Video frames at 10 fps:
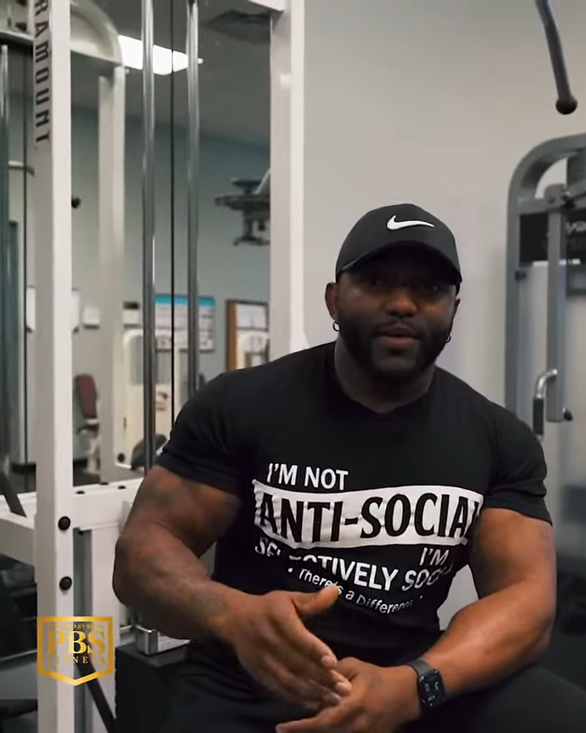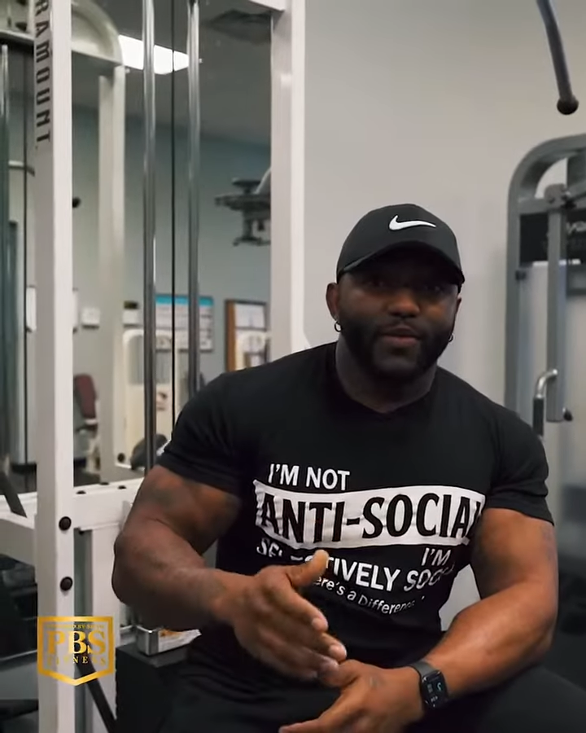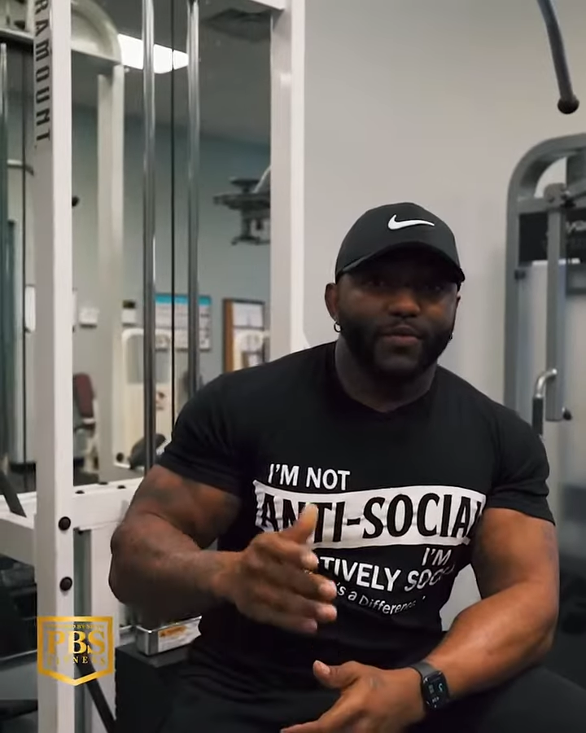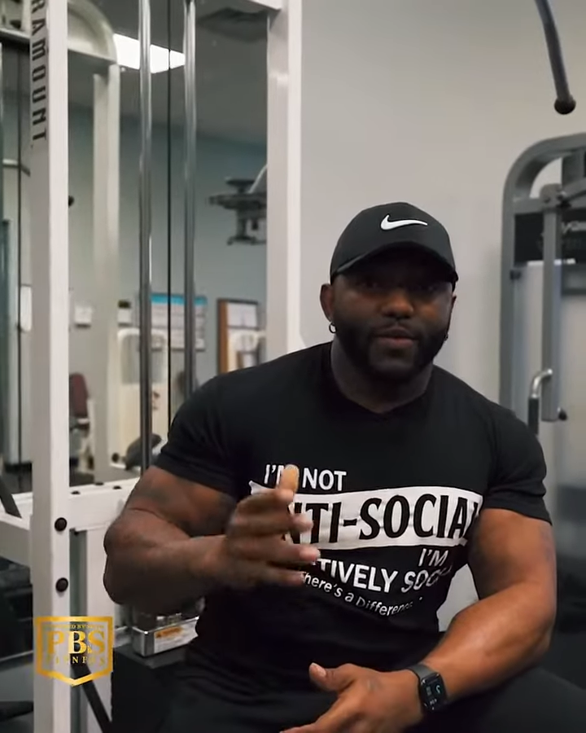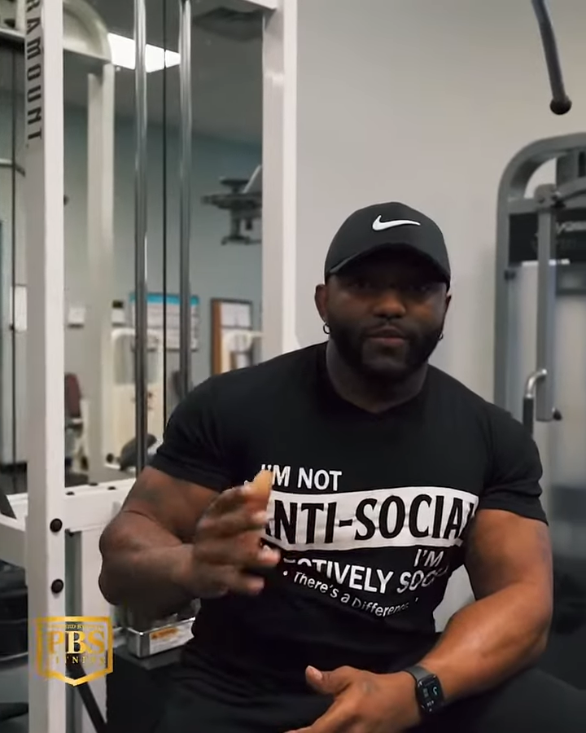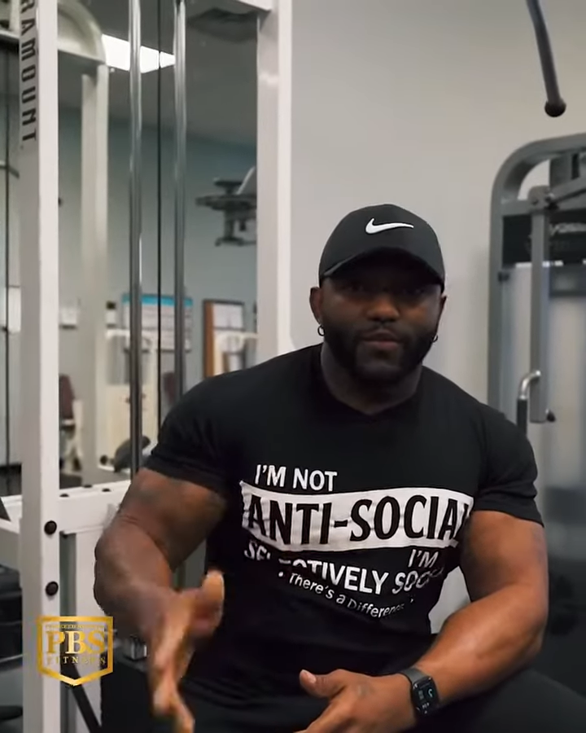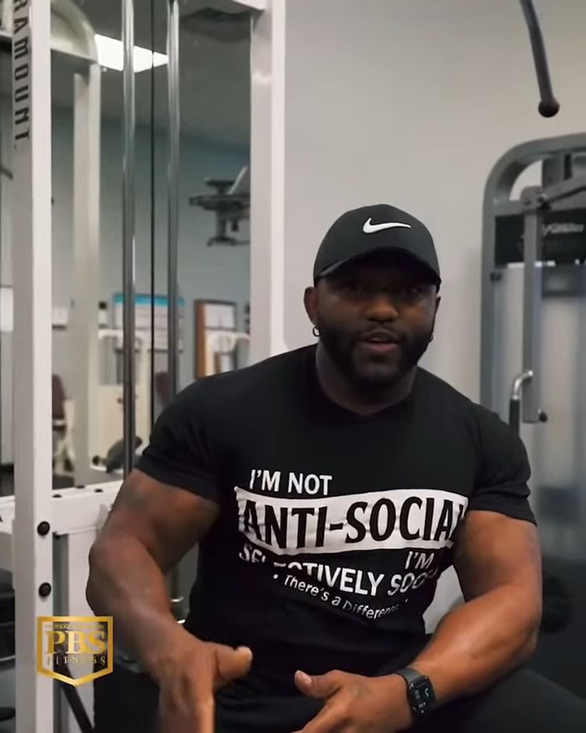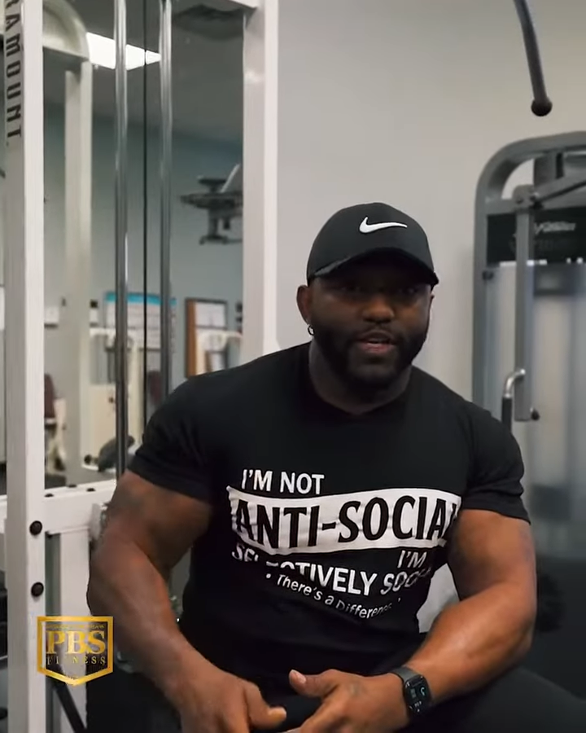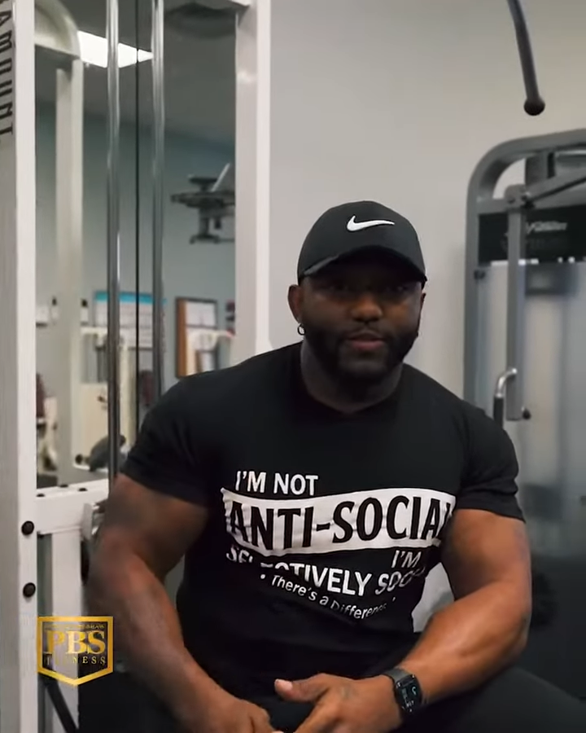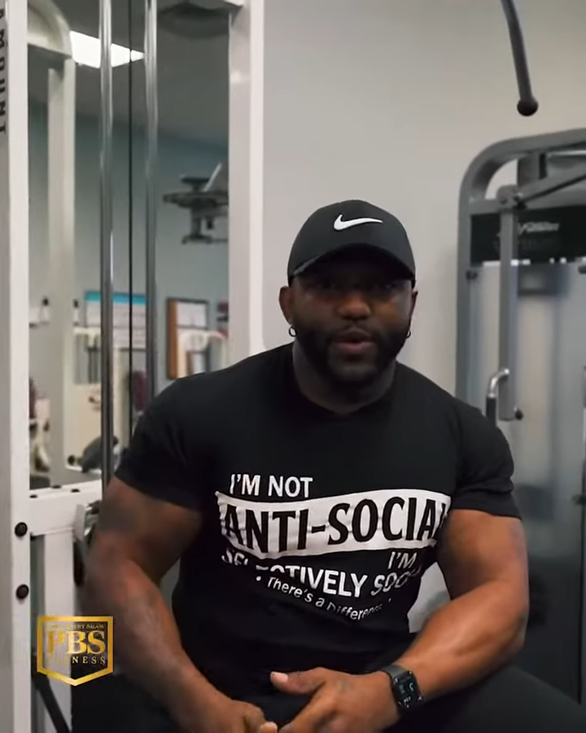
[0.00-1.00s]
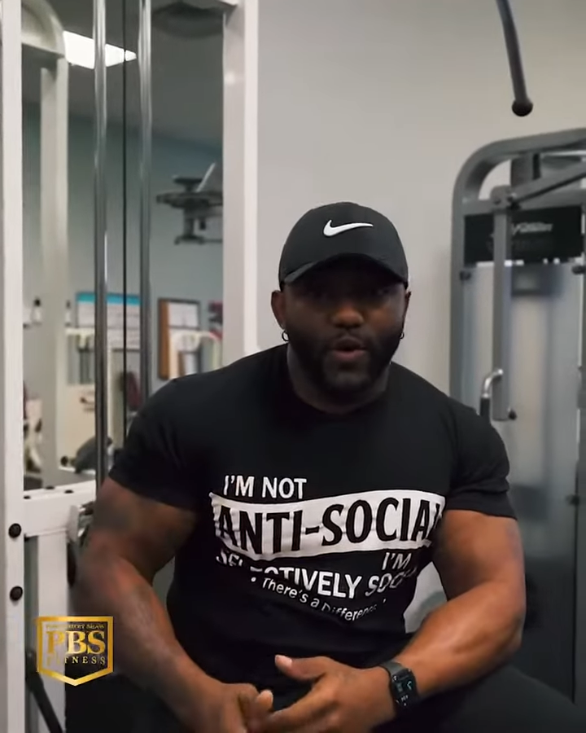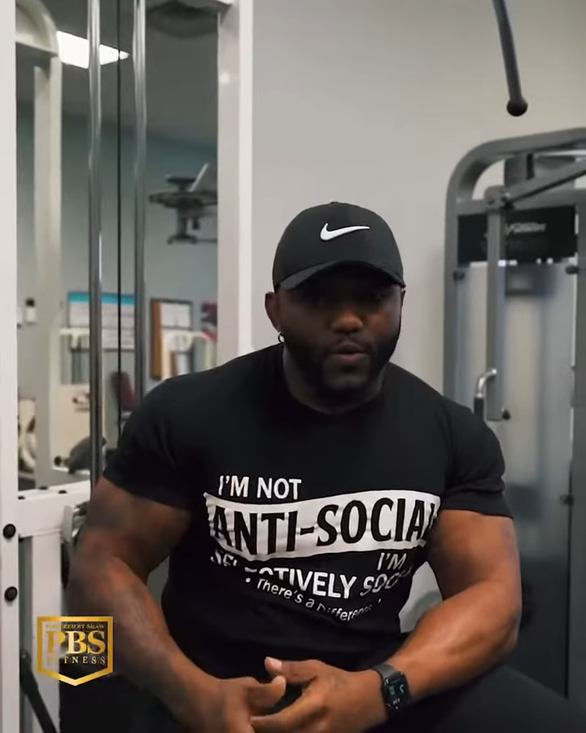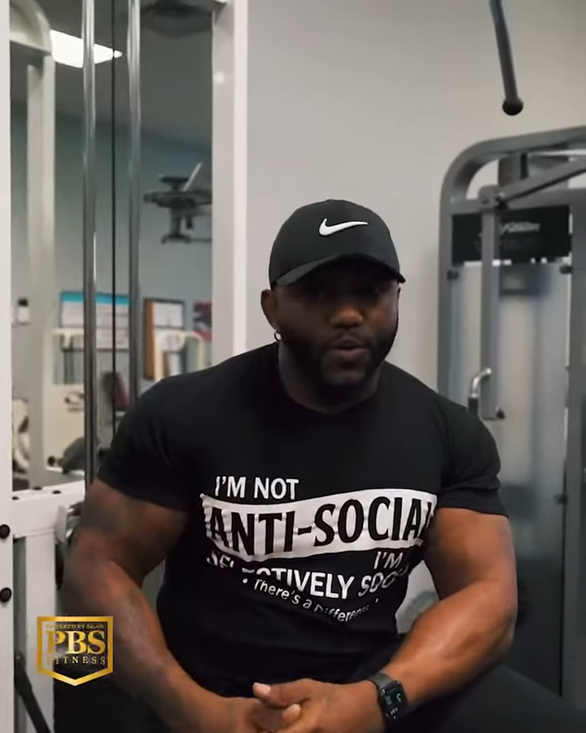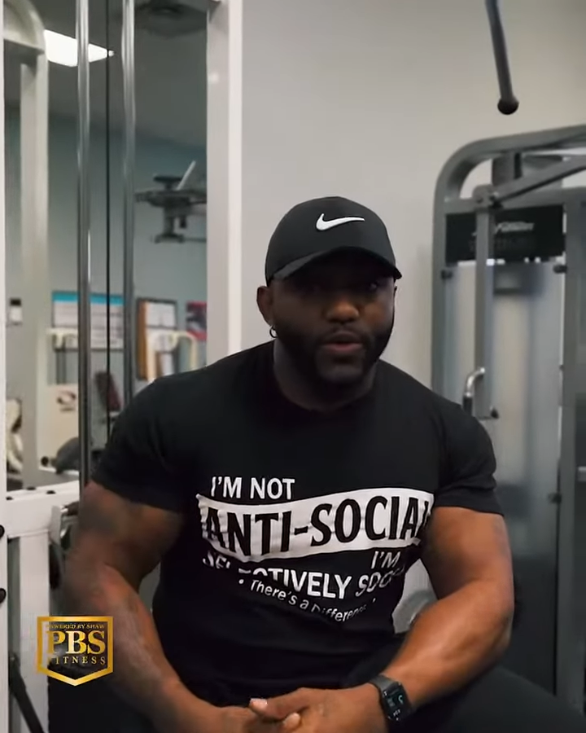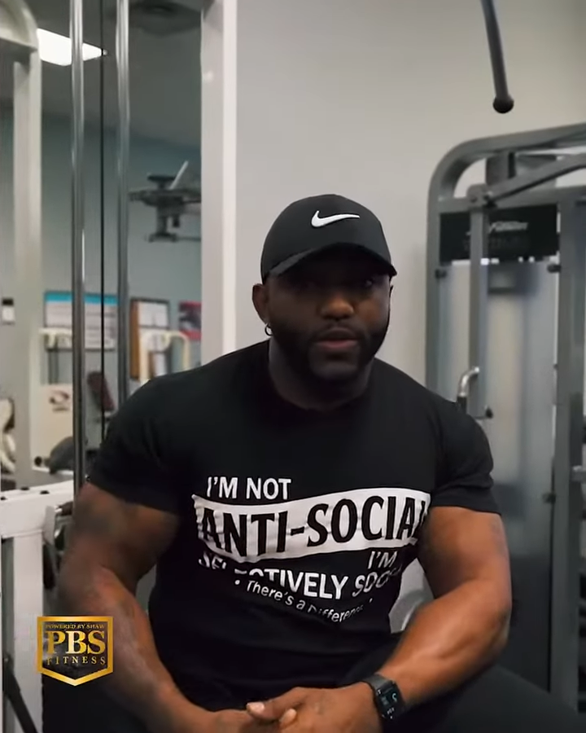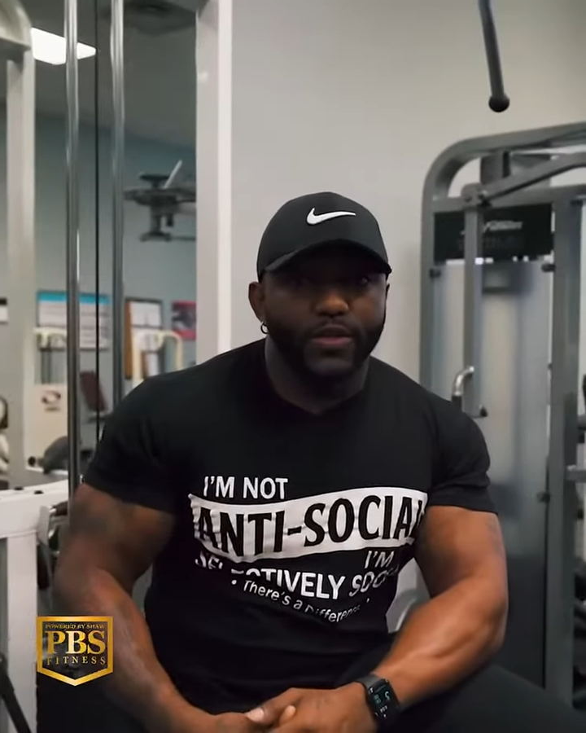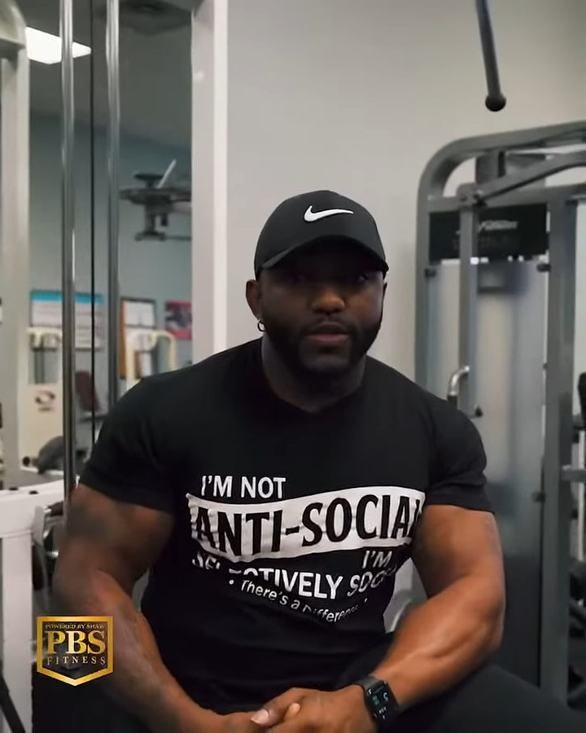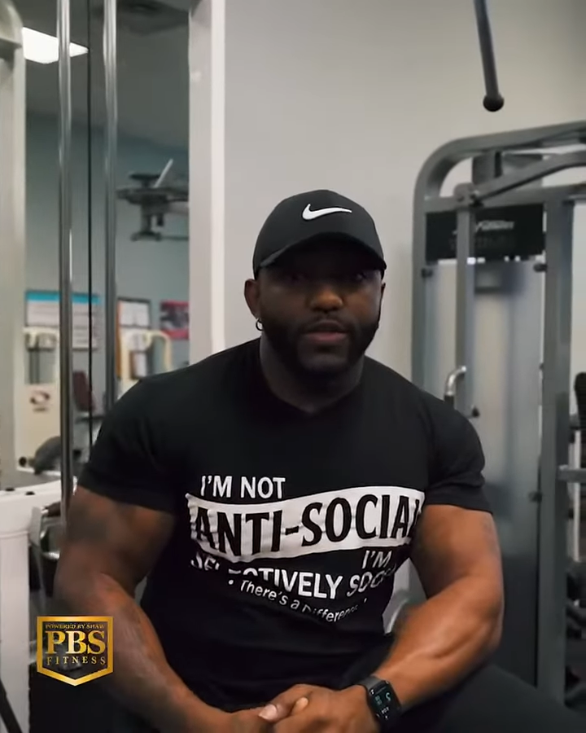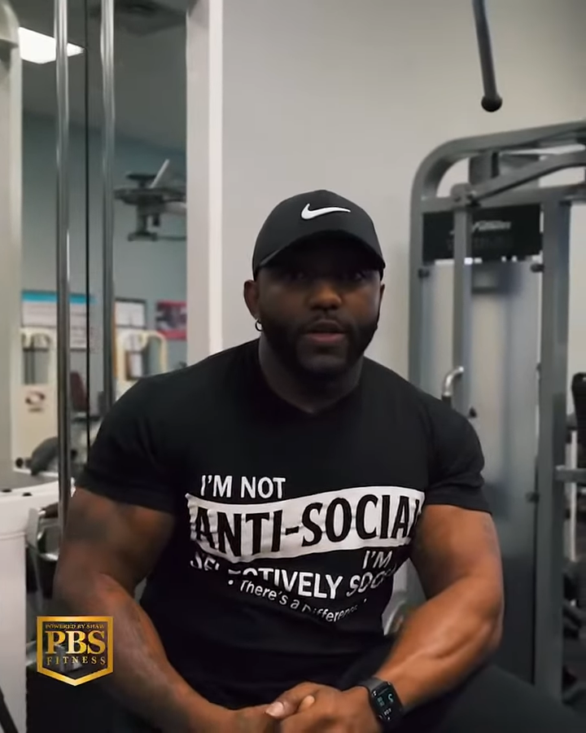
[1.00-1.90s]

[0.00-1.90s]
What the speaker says: with my friends, my homeboys.